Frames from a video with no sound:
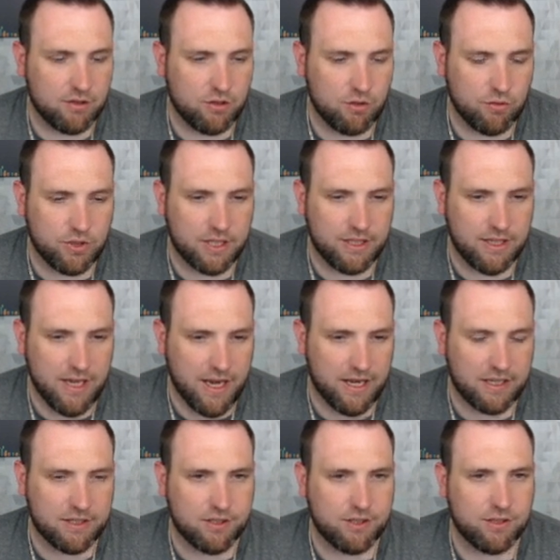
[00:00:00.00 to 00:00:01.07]
to
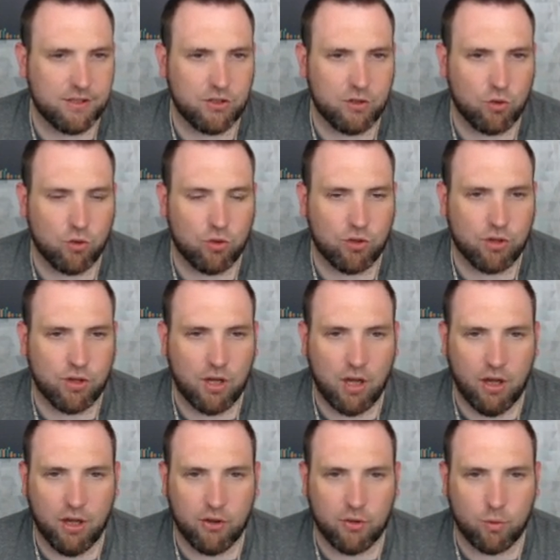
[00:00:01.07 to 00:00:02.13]
connect your
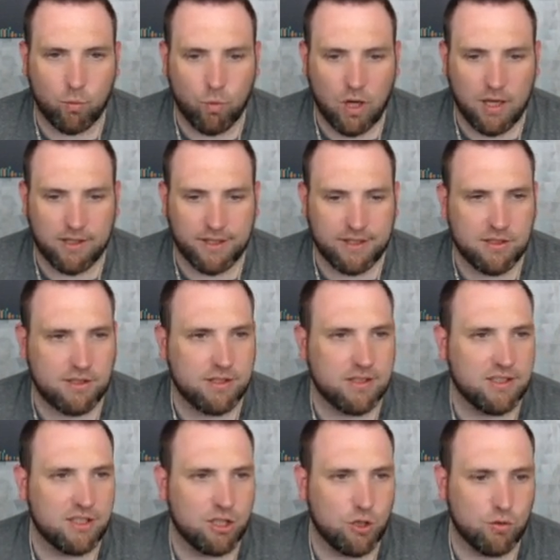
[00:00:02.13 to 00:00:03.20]
other wallets
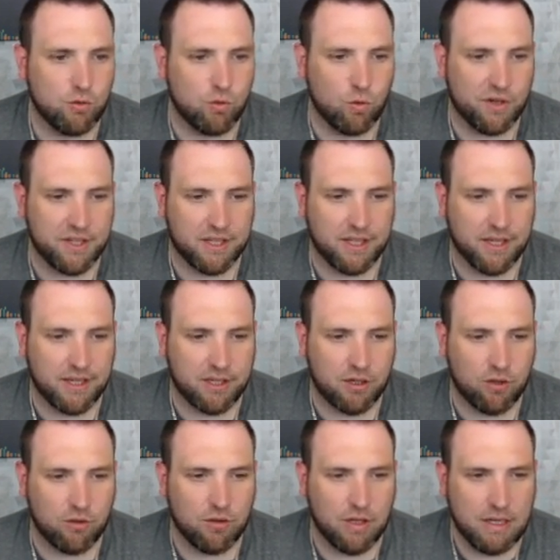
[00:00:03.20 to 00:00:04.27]
to
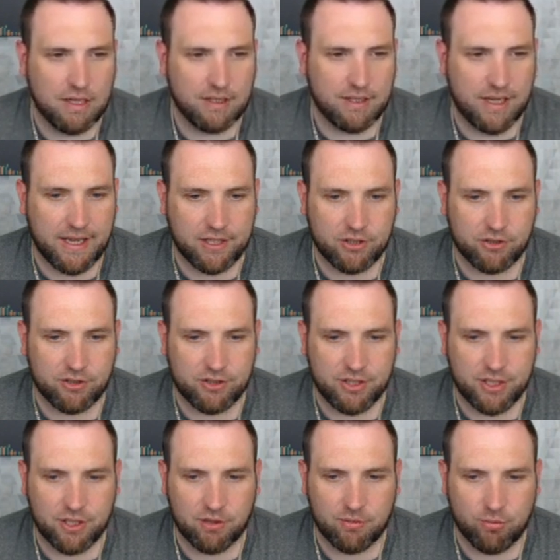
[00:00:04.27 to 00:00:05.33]
CoinGecko to actually
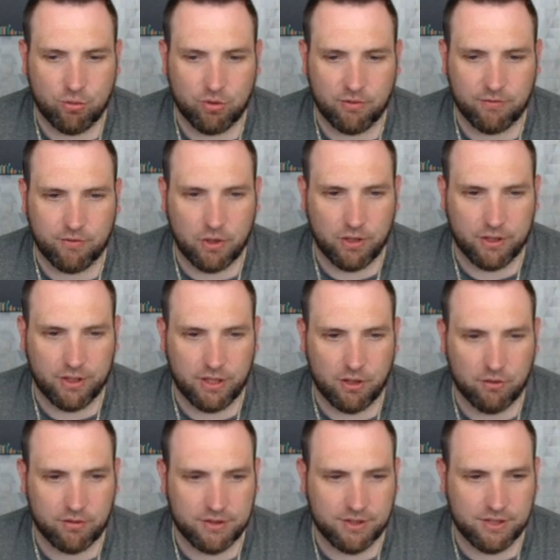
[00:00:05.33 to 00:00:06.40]
see your
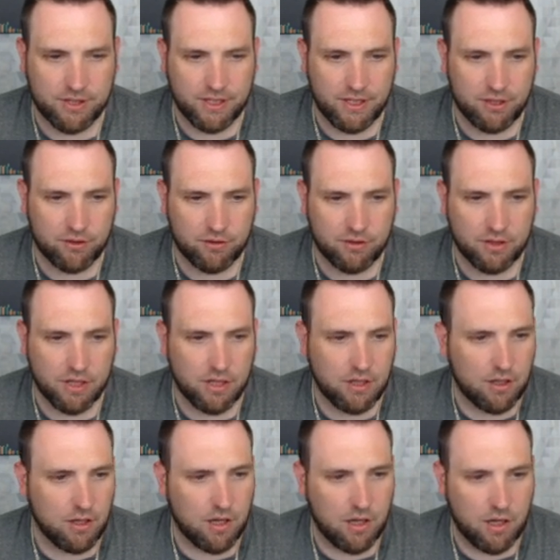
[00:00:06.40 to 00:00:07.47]
portfolio, to see your
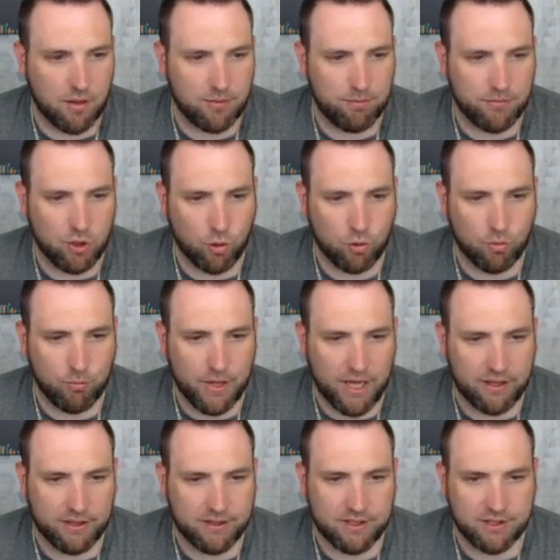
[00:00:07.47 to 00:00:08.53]
total
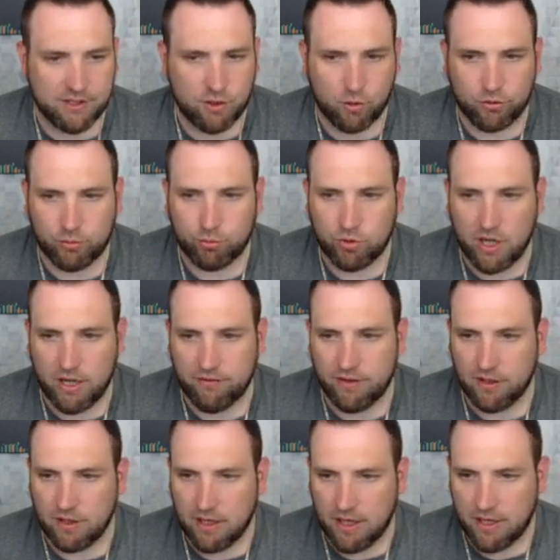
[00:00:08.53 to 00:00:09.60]
balance and total
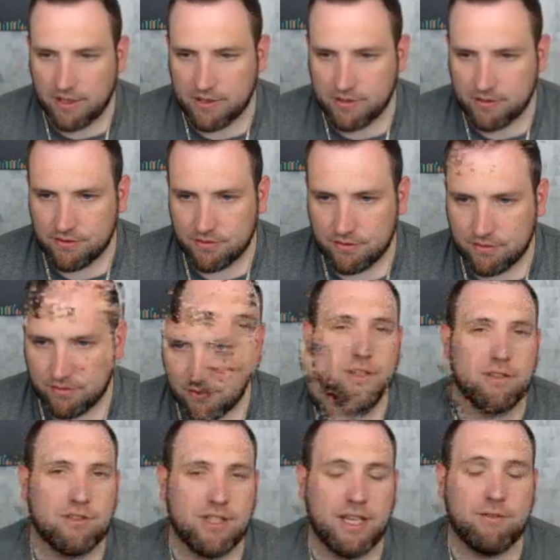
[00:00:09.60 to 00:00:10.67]
profit loss.
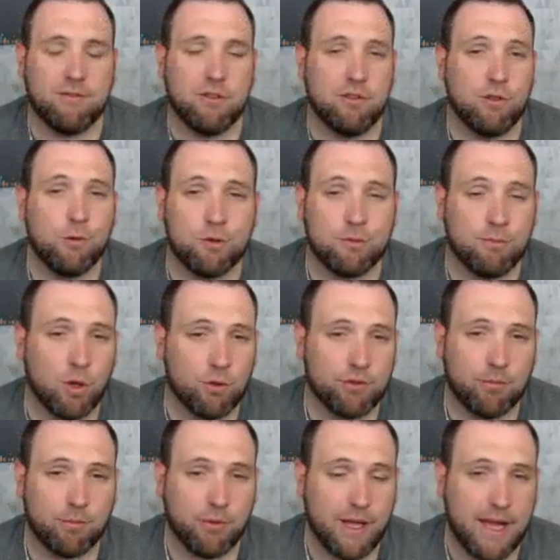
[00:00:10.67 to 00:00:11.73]
Say if you use
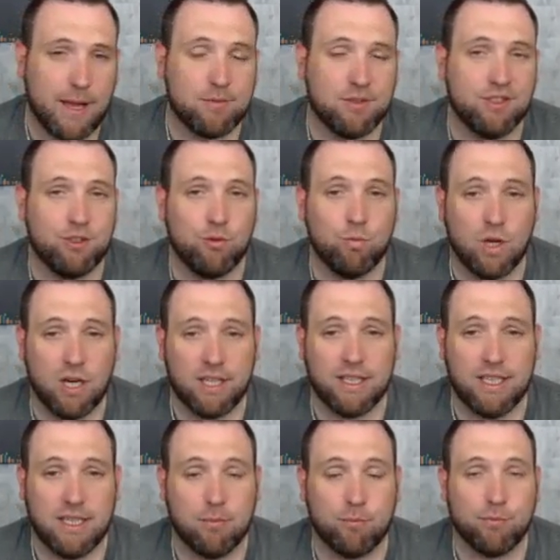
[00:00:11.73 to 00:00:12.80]
multiple apps and you want
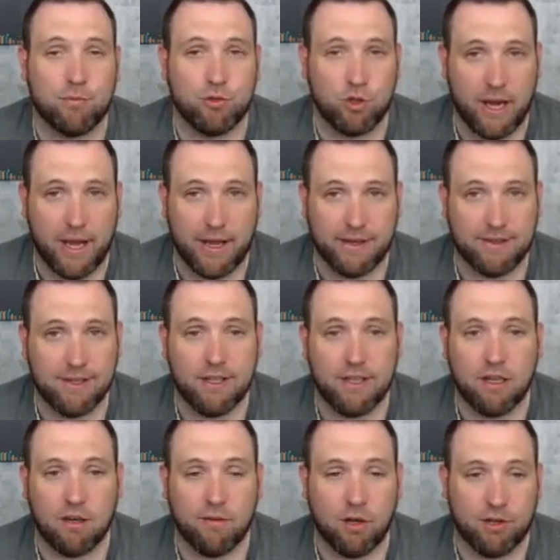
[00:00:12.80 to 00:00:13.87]
to keep track
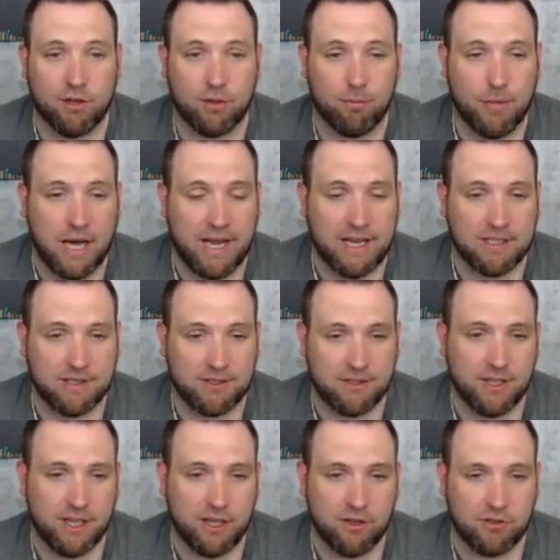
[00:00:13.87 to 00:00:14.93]
of all your buys and
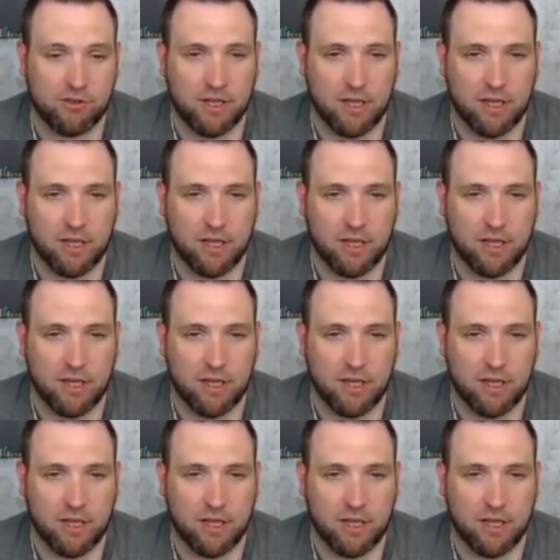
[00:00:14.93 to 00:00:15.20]
sells,